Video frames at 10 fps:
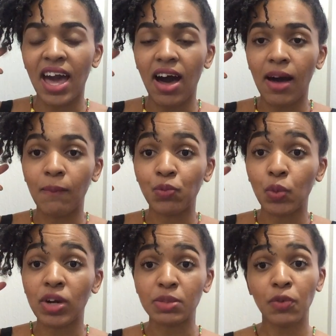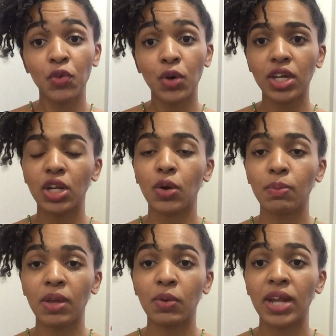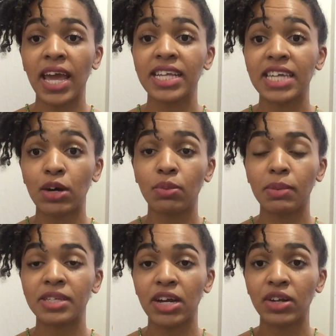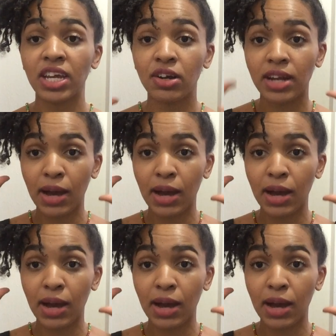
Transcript: Um, whereas before, you know, it would hang down maybe down here.